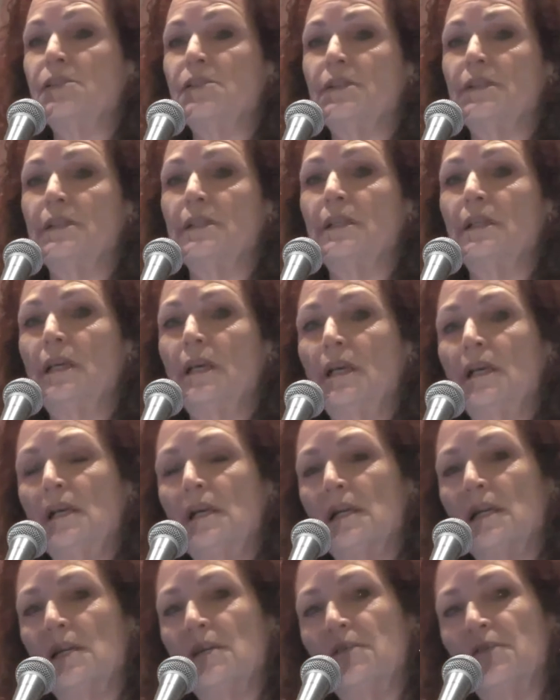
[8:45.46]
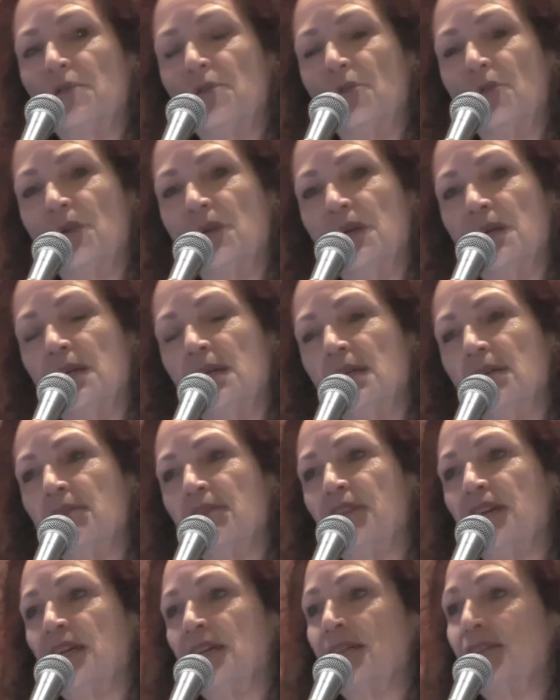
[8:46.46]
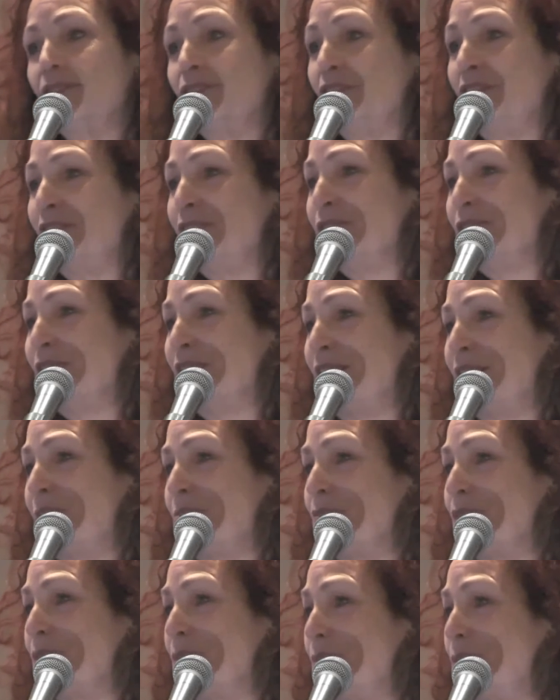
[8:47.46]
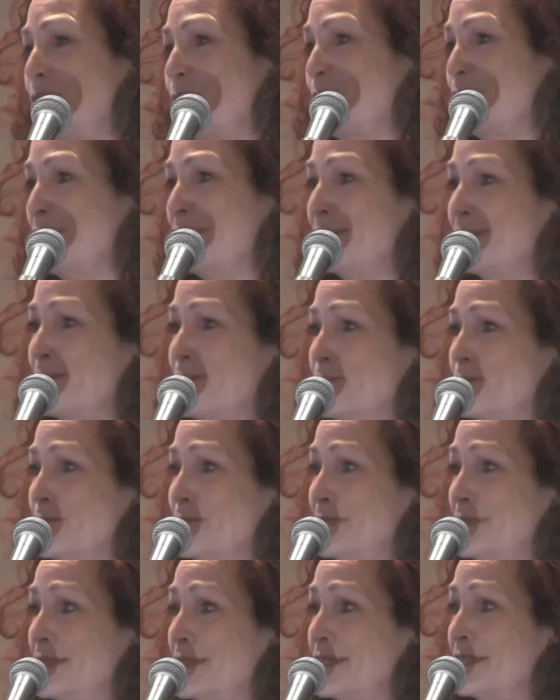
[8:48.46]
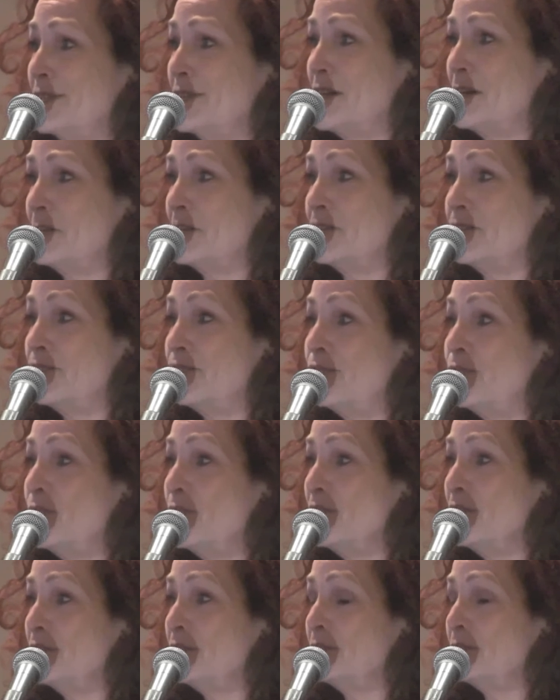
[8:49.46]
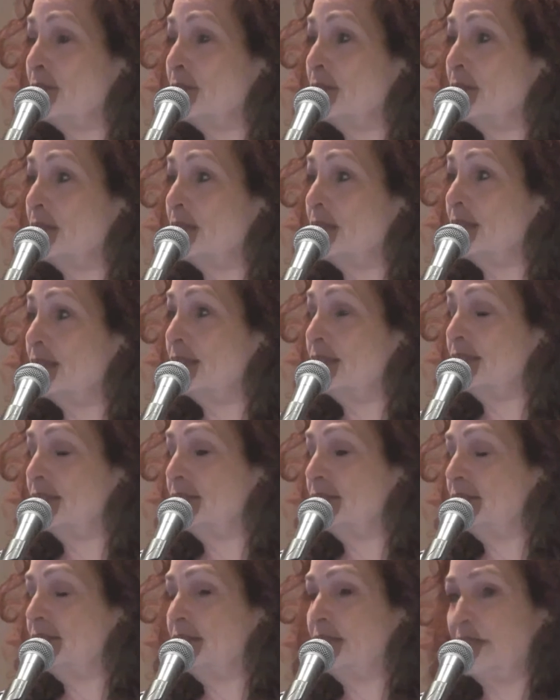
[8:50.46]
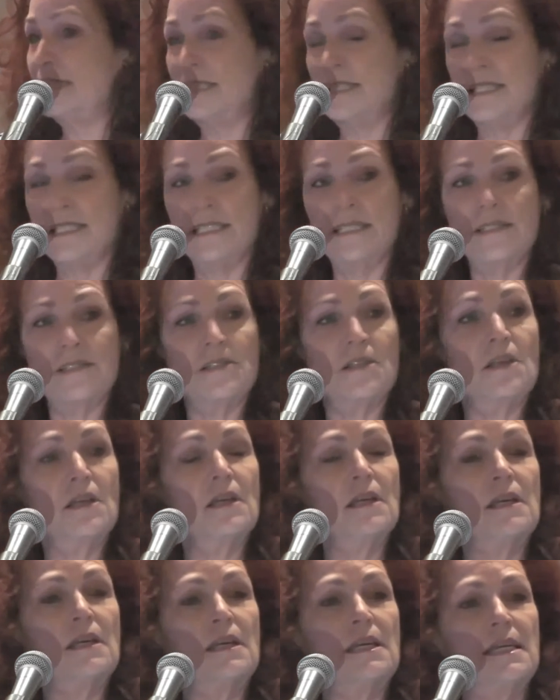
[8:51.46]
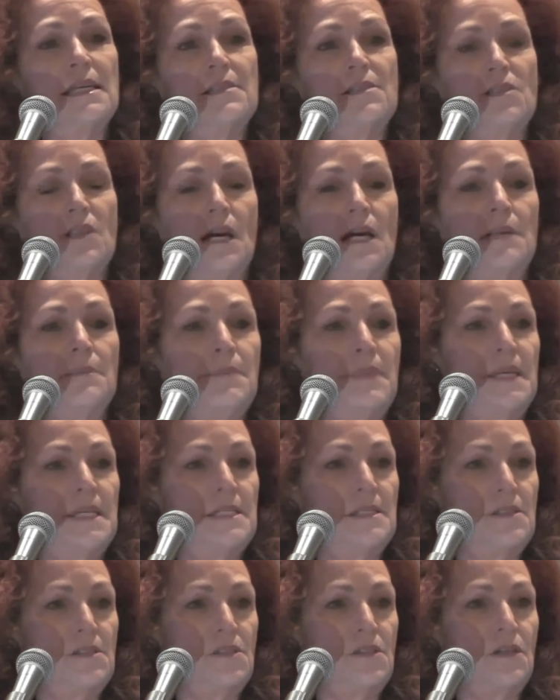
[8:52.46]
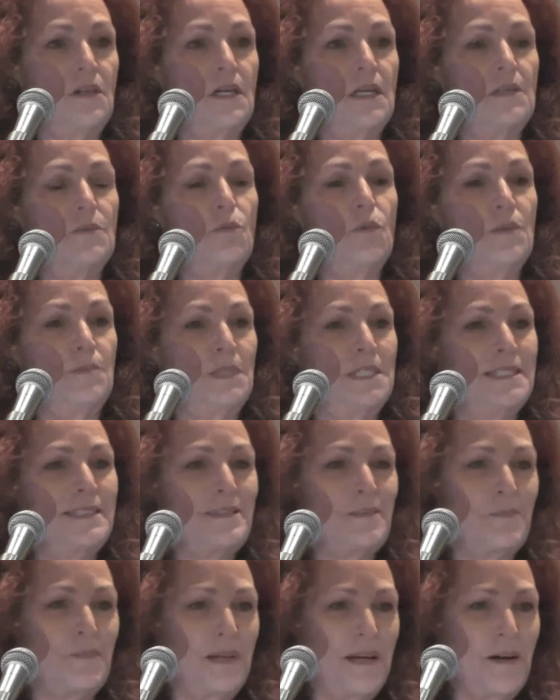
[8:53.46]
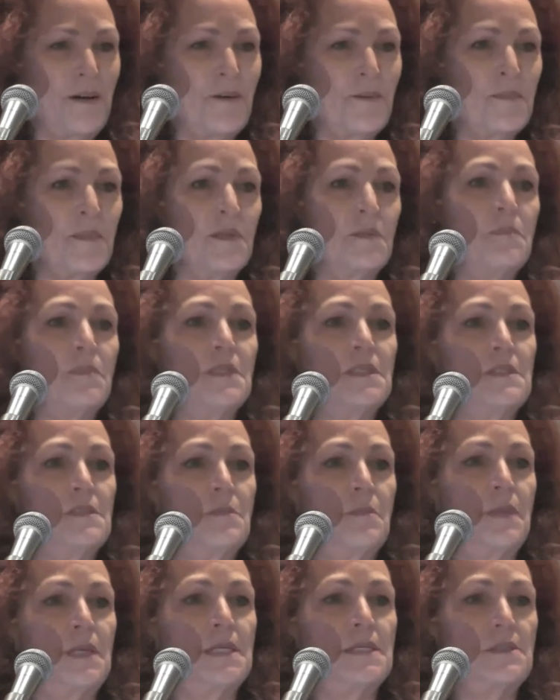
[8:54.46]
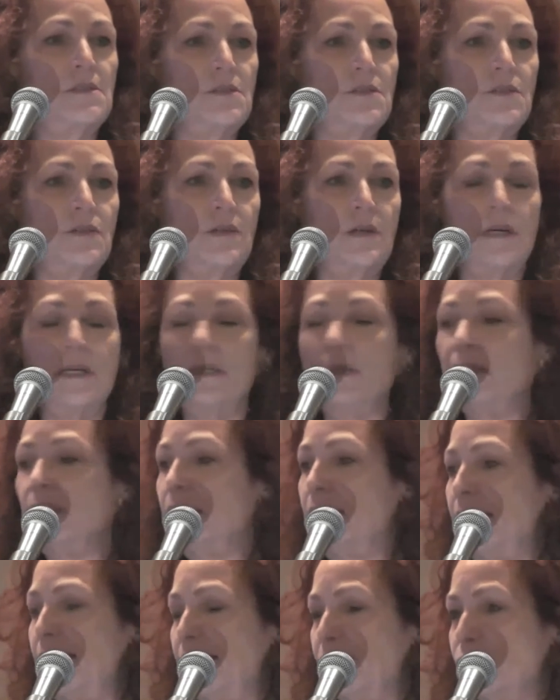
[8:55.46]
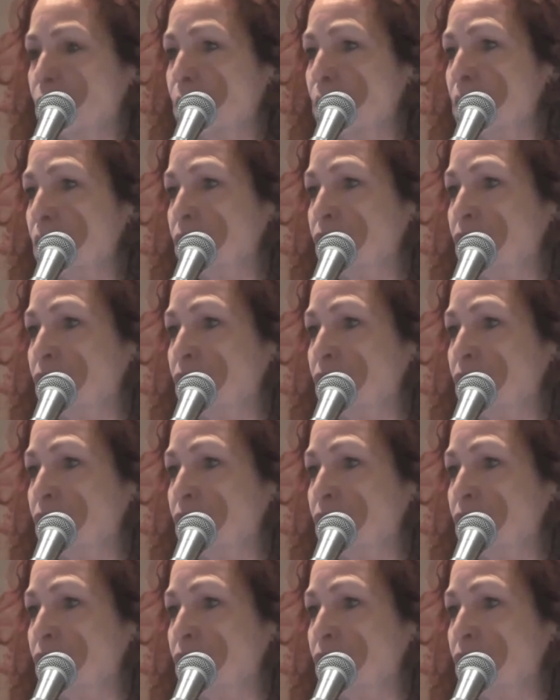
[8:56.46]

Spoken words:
should. In fact, the Gender Gap Report that the World Economic Forum does is not based on women's empowerment, but is based on actual